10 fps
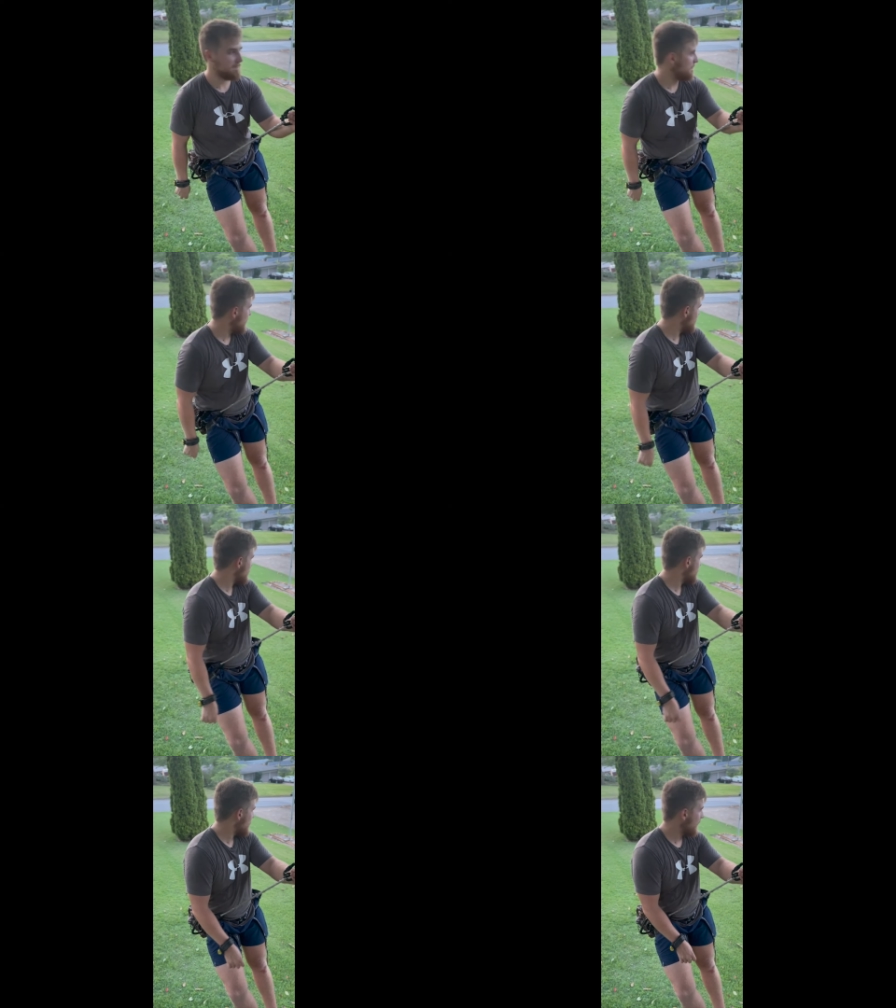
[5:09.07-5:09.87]

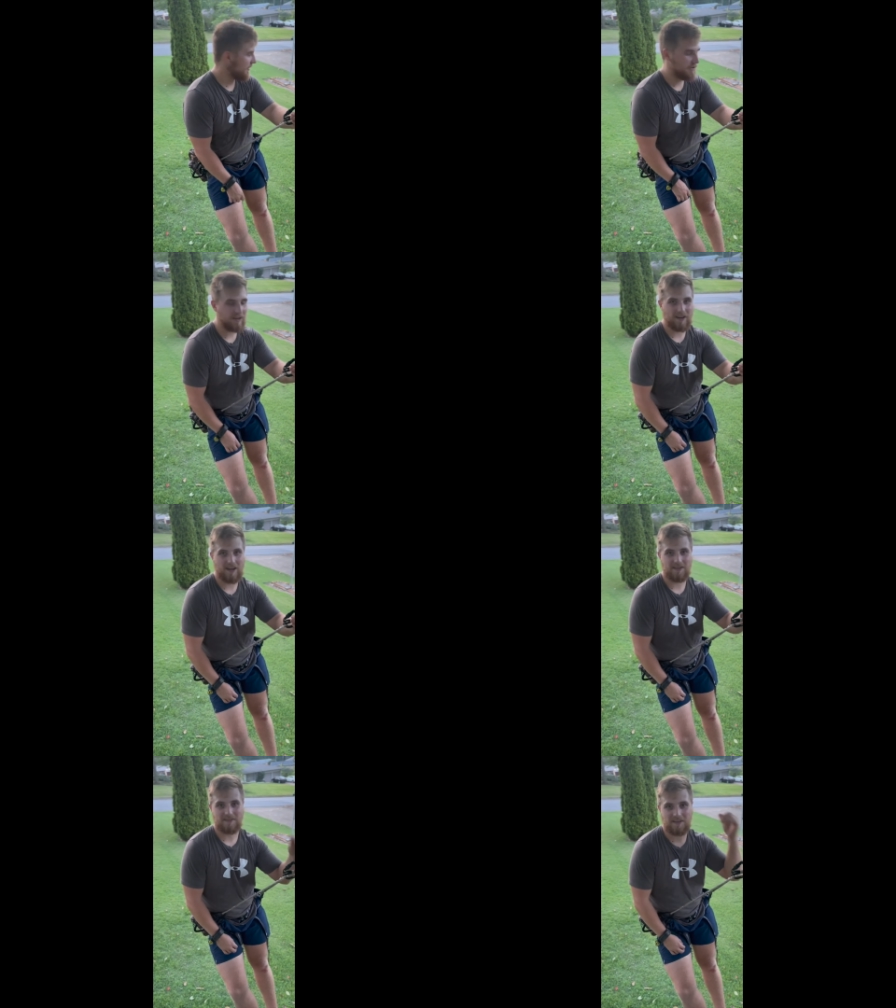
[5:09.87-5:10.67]
People probably looking
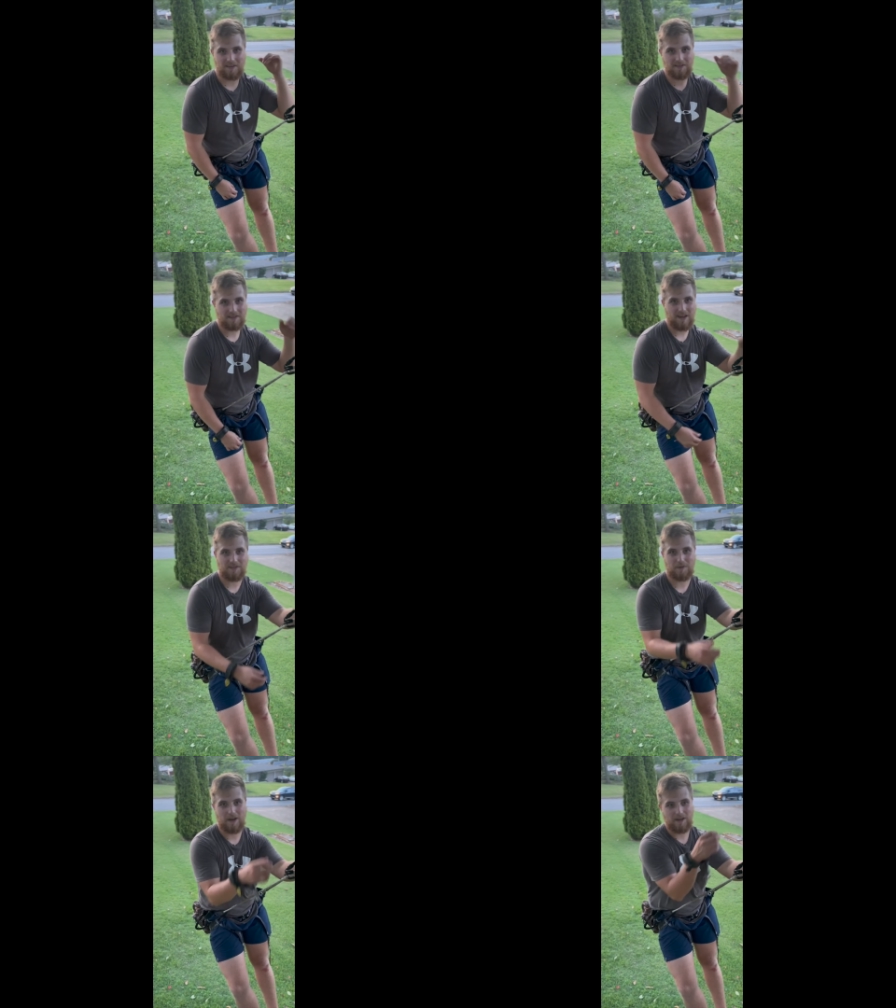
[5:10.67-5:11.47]
at us like these
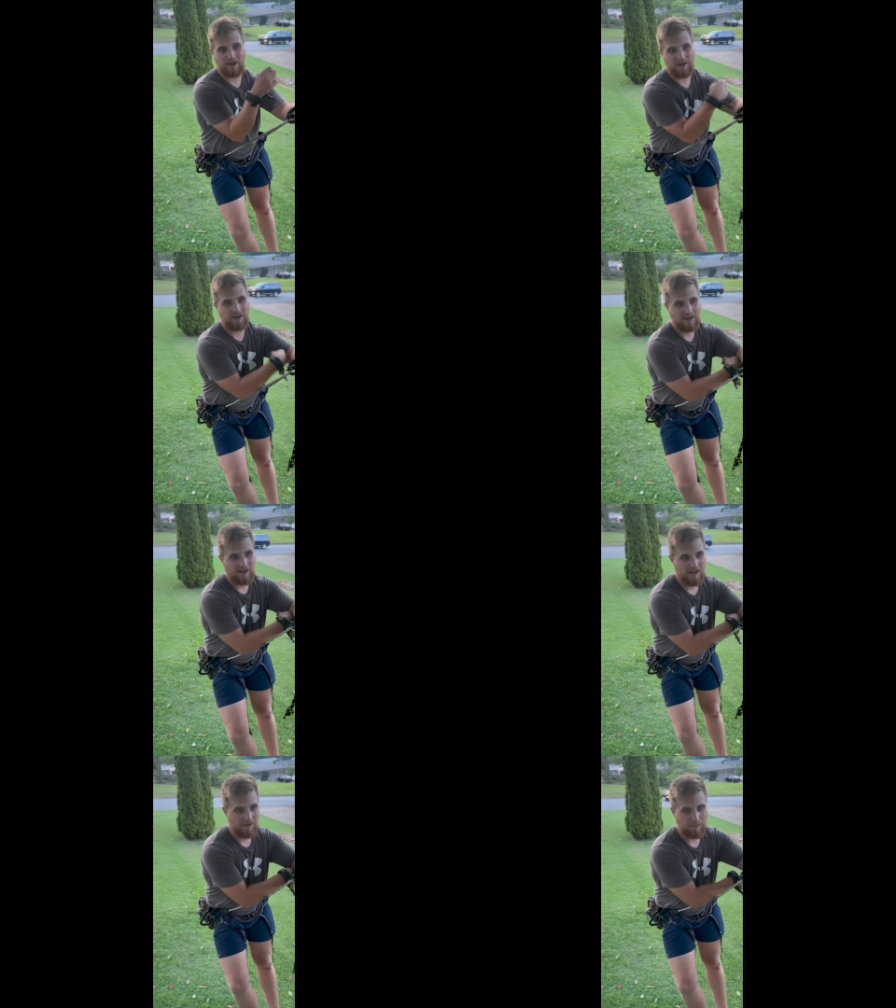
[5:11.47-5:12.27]
guys right here,
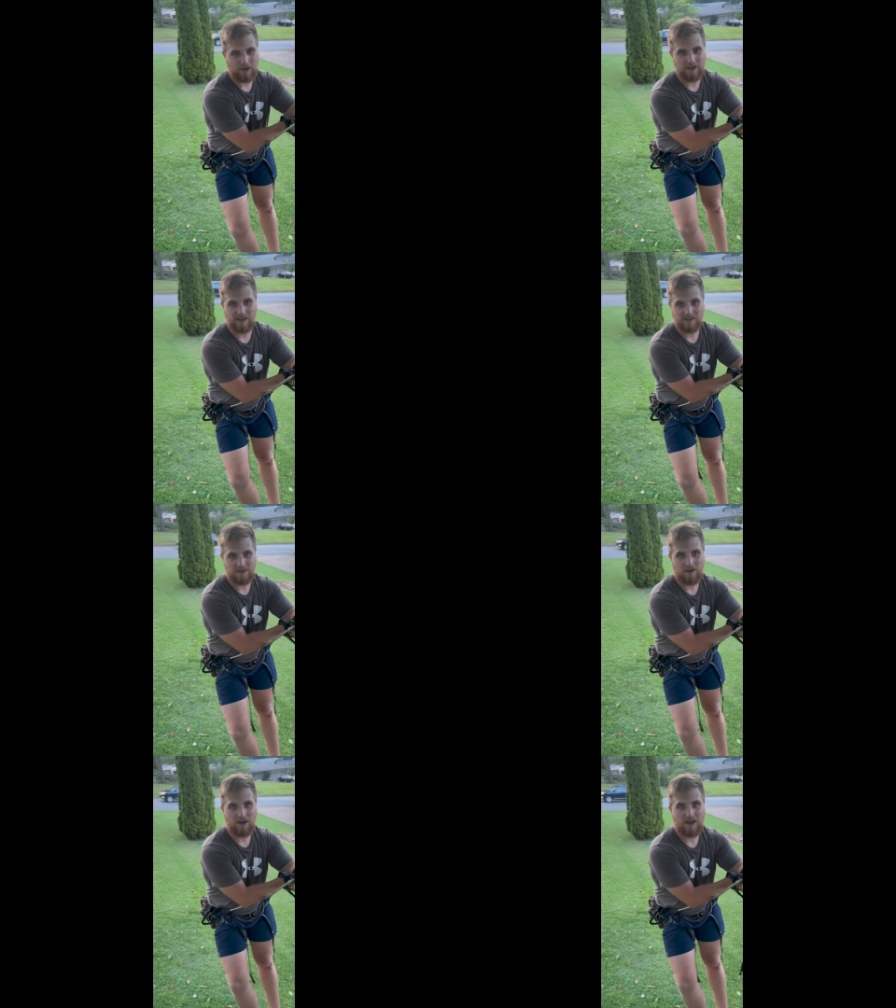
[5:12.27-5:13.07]
but it's
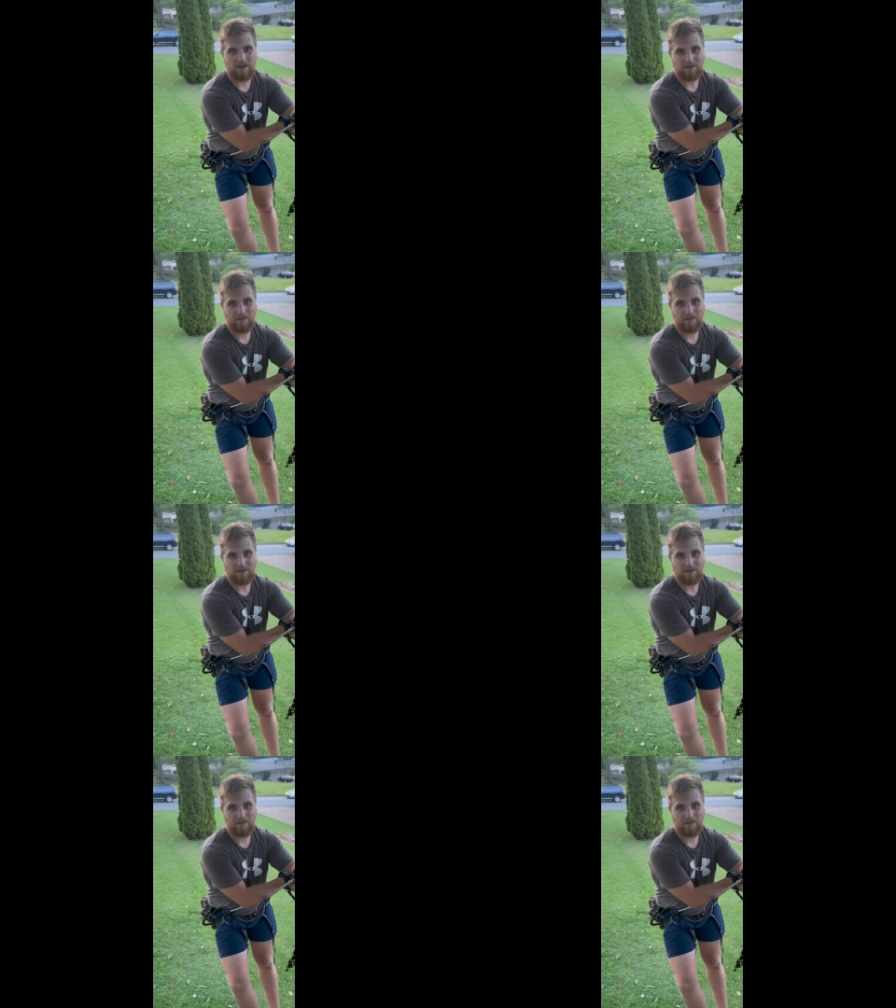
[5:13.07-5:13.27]
all right.